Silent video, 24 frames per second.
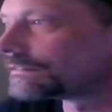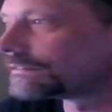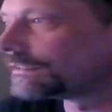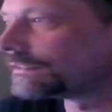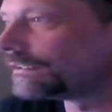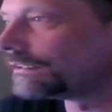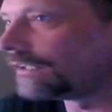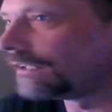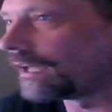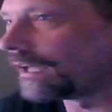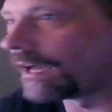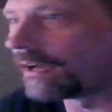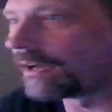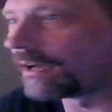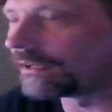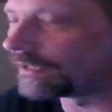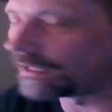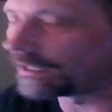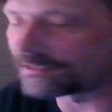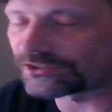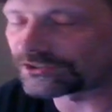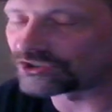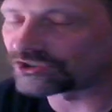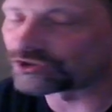Yeah,
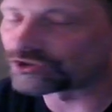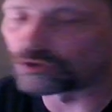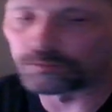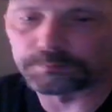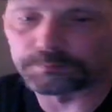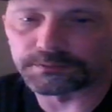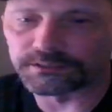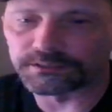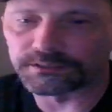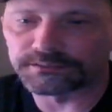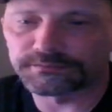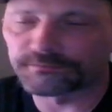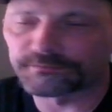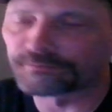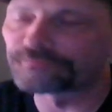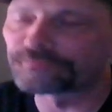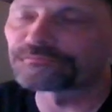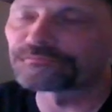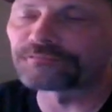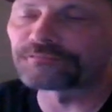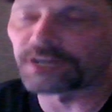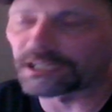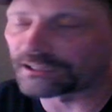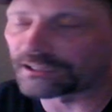it's stupid.
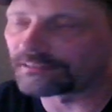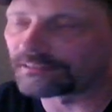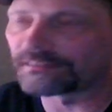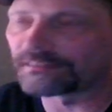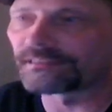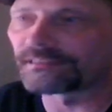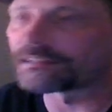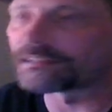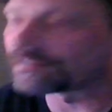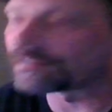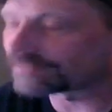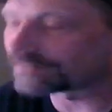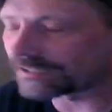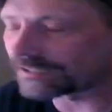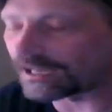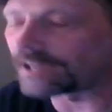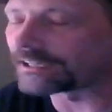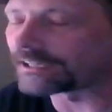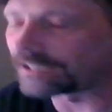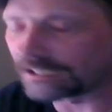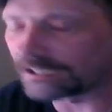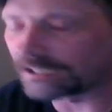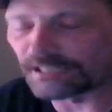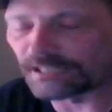Fuck it.
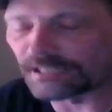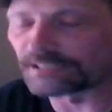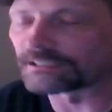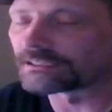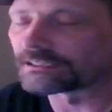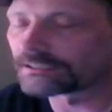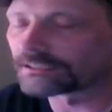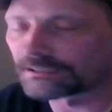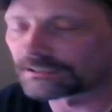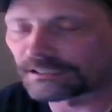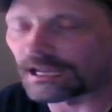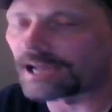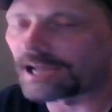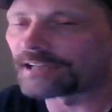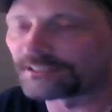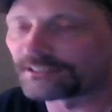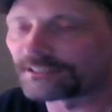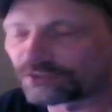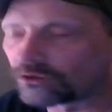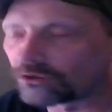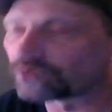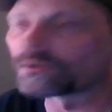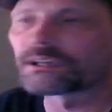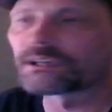Again, I
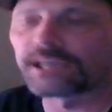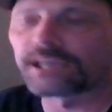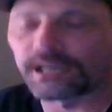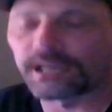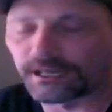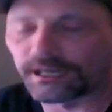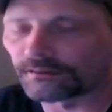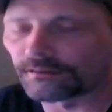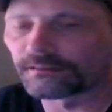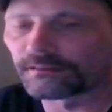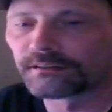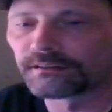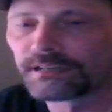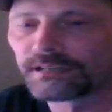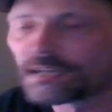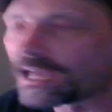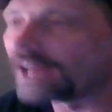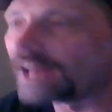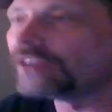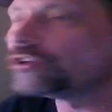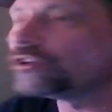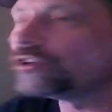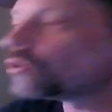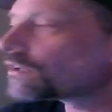don't care.
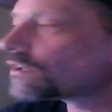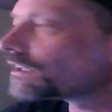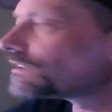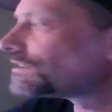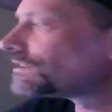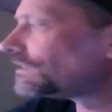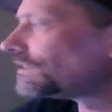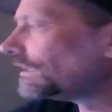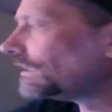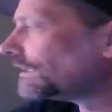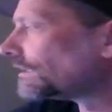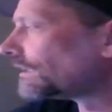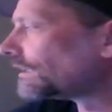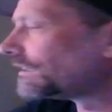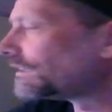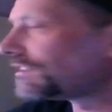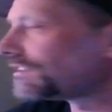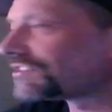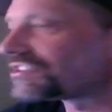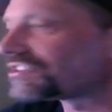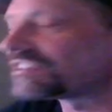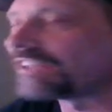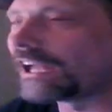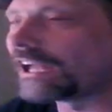And you can see the
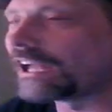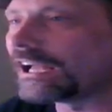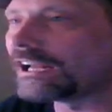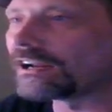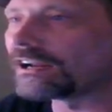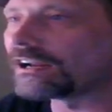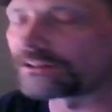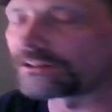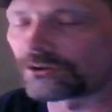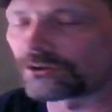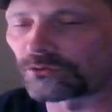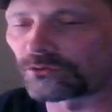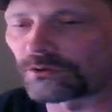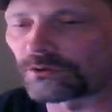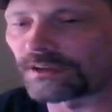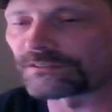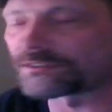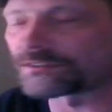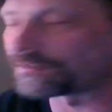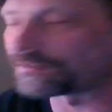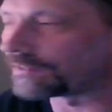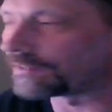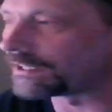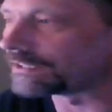disdain on the
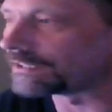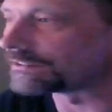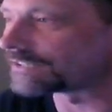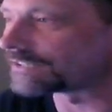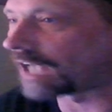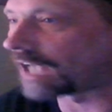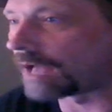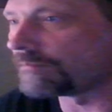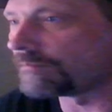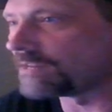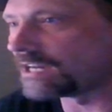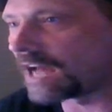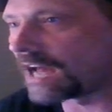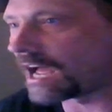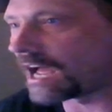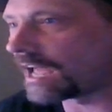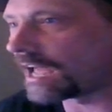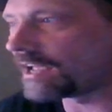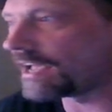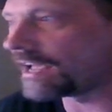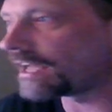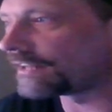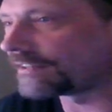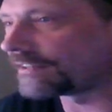ref's face. mean,
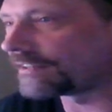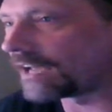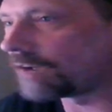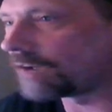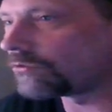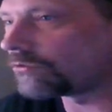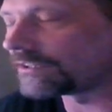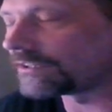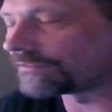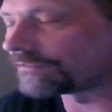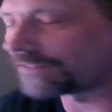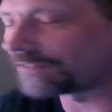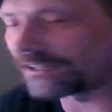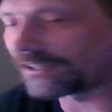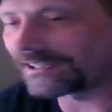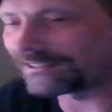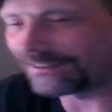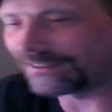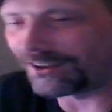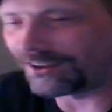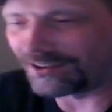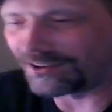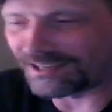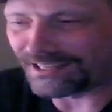I would have
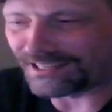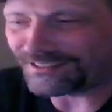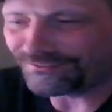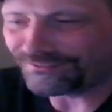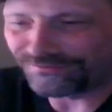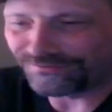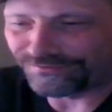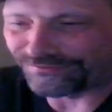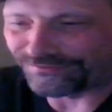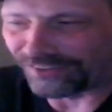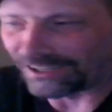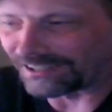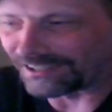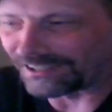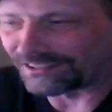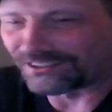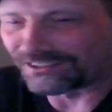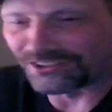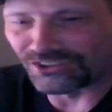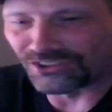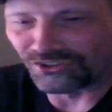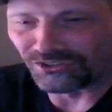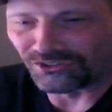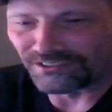no, I ain't fucking
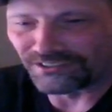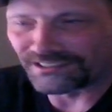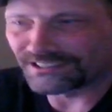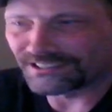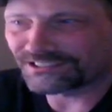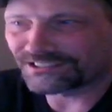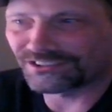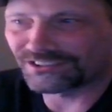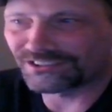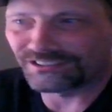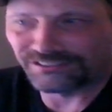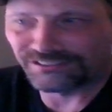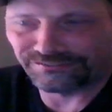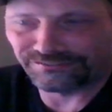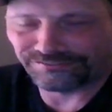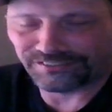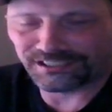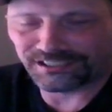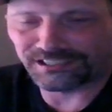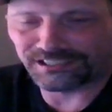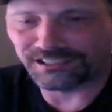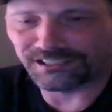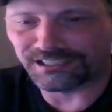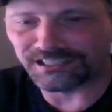doing this. Are you
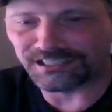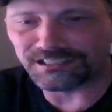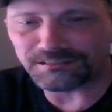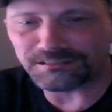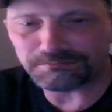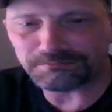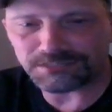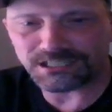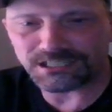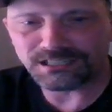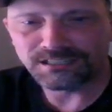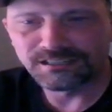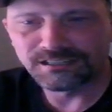fucking kidding me?